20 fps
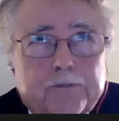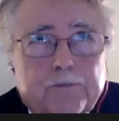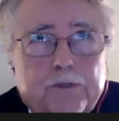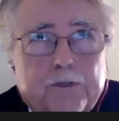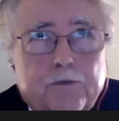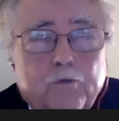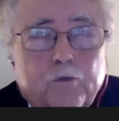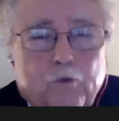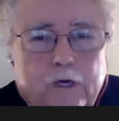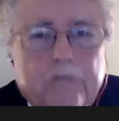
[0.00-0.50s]

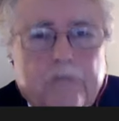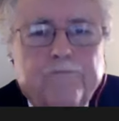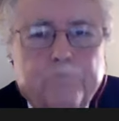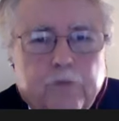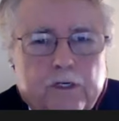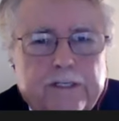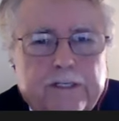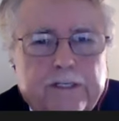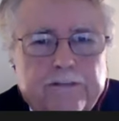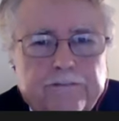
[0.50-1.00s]
but 1
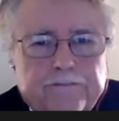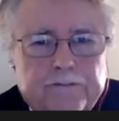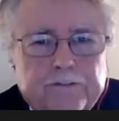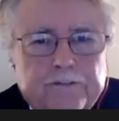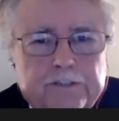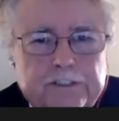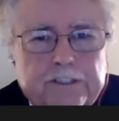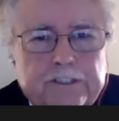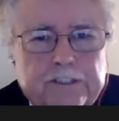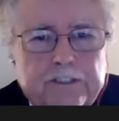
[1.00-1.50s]
brief for
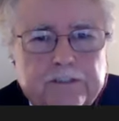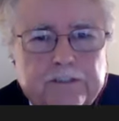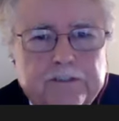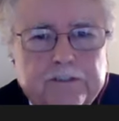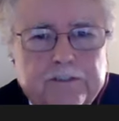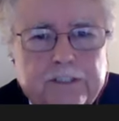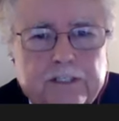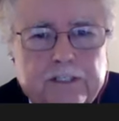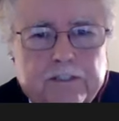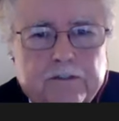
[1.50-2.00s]
Sheets.
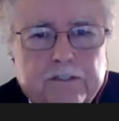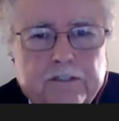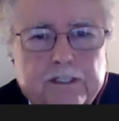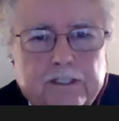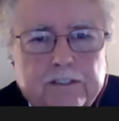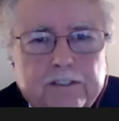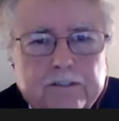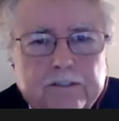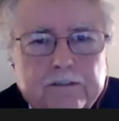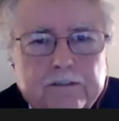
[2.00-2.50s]
Is that correct?